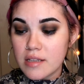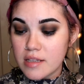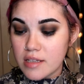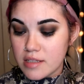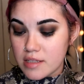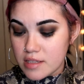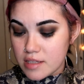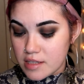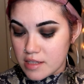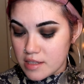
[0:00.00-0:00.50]

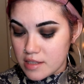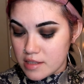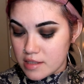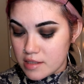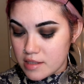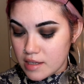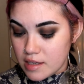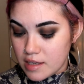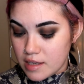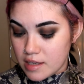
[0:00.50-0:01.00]
This
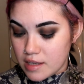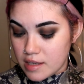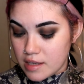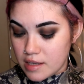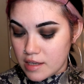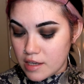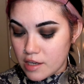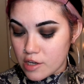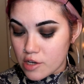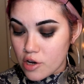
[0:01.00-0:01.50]
is
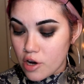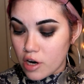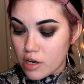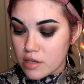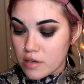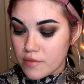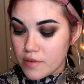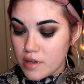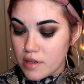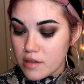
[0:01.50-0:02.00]
in
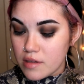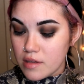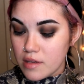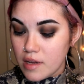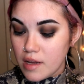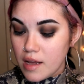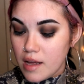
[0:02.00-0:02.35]
Carnival,